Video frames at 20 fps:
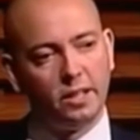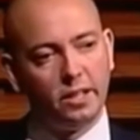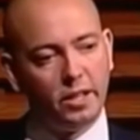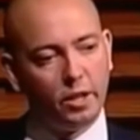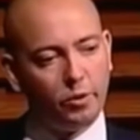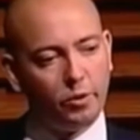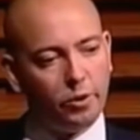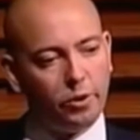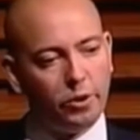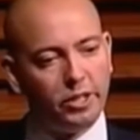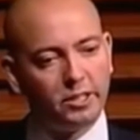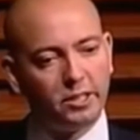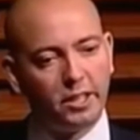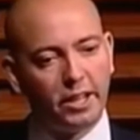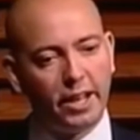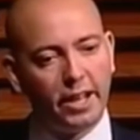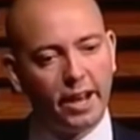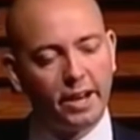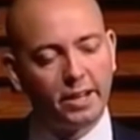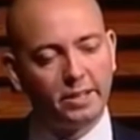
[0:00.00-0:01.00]
you know, we
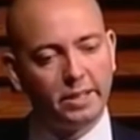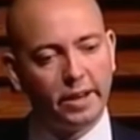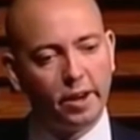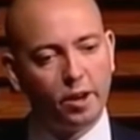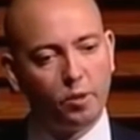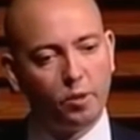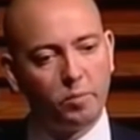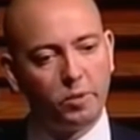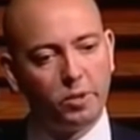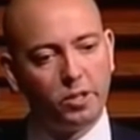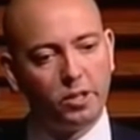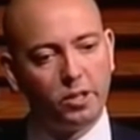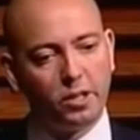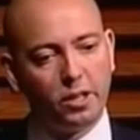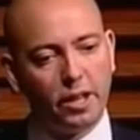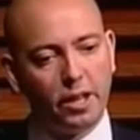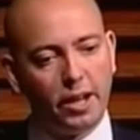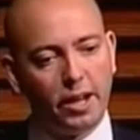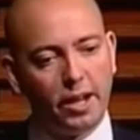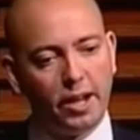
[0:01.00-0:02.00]
recently had a
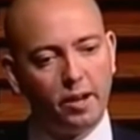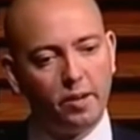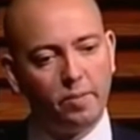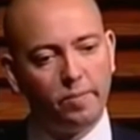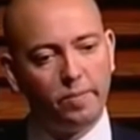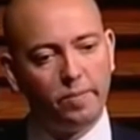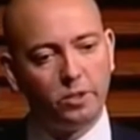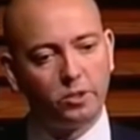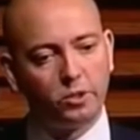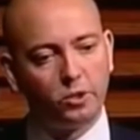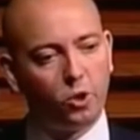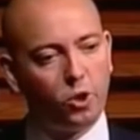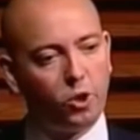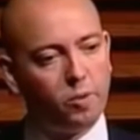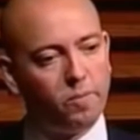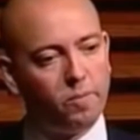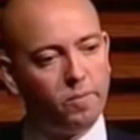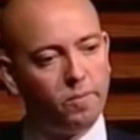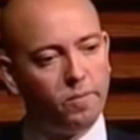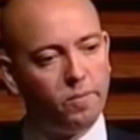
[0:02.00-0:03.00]
terrible
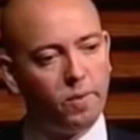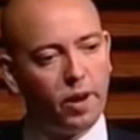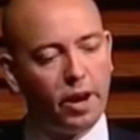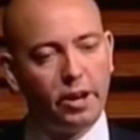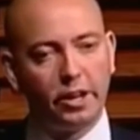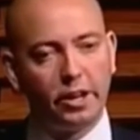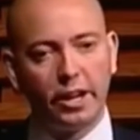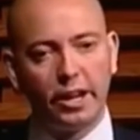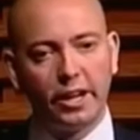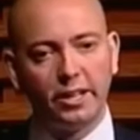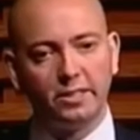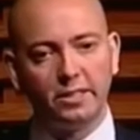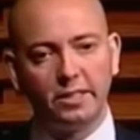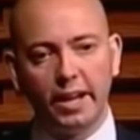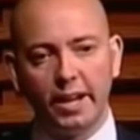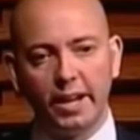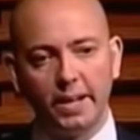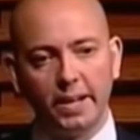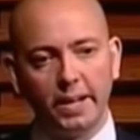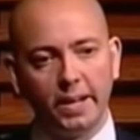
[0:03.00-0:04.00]
storm, Hurricane
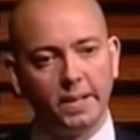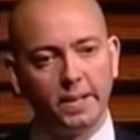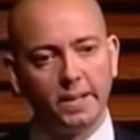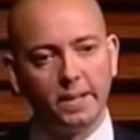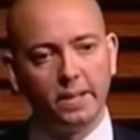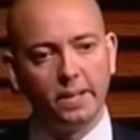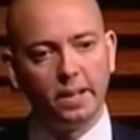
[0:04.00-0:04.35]
Sandy.